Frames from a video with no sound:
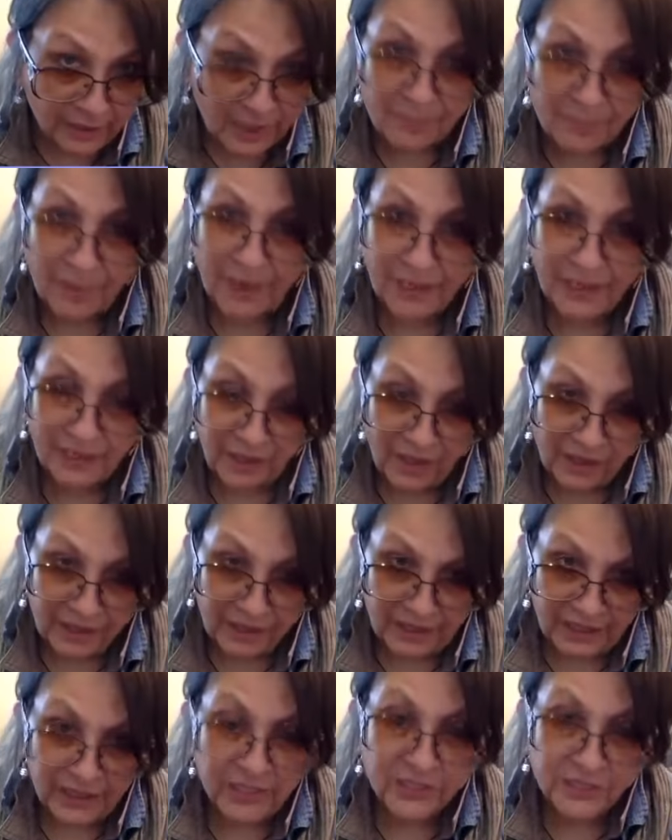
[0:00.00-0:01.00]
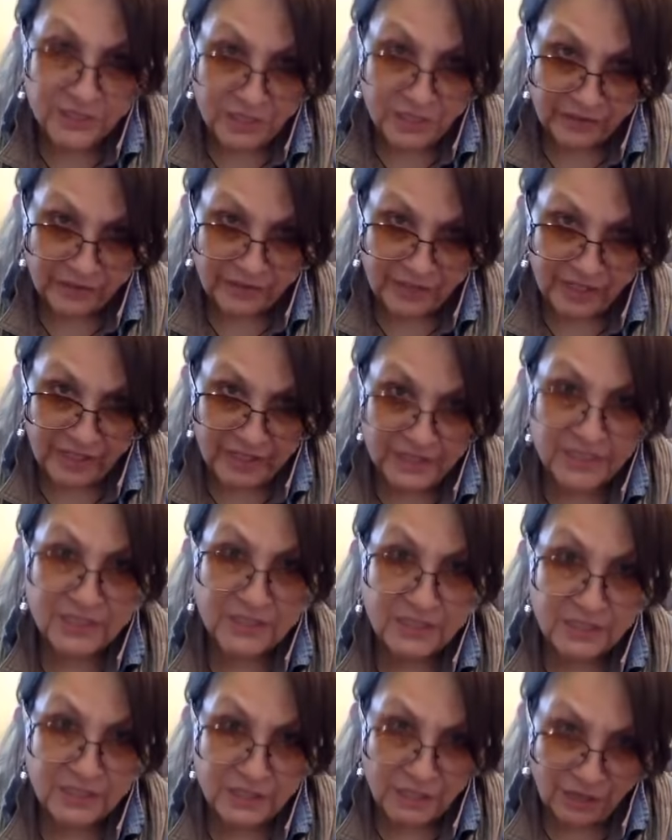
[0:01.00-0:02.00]
by Lani Cerveris
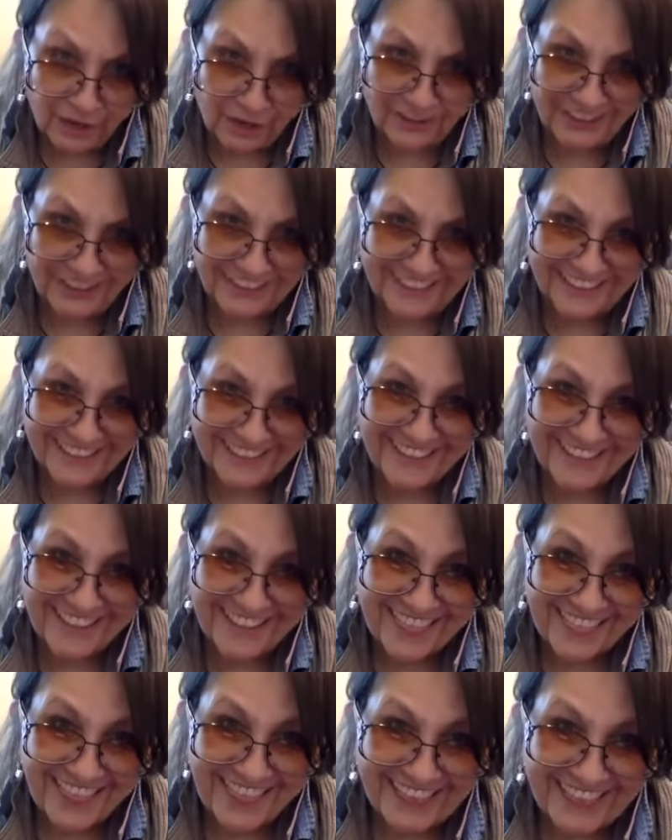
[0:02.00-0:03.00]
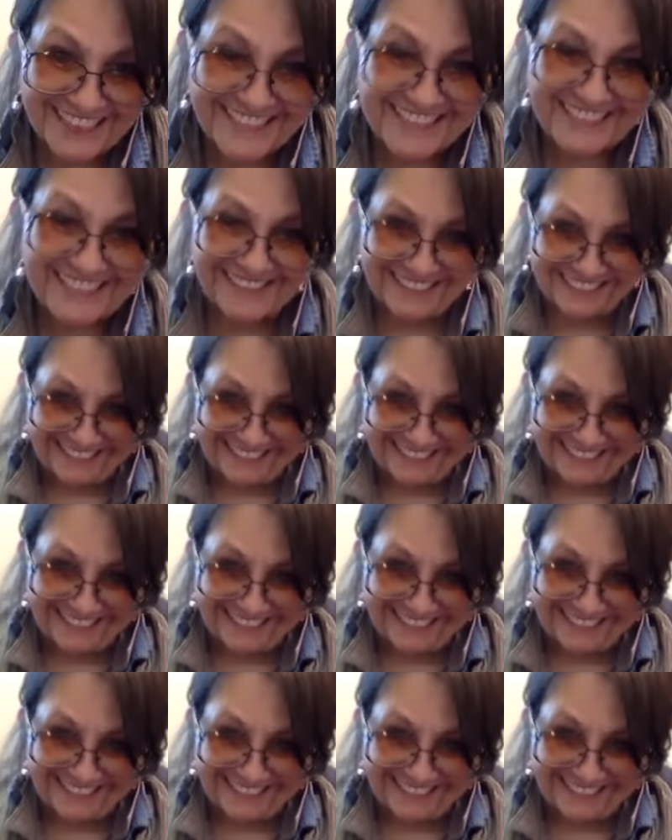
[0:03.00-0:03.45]
Cataldi. Thanks.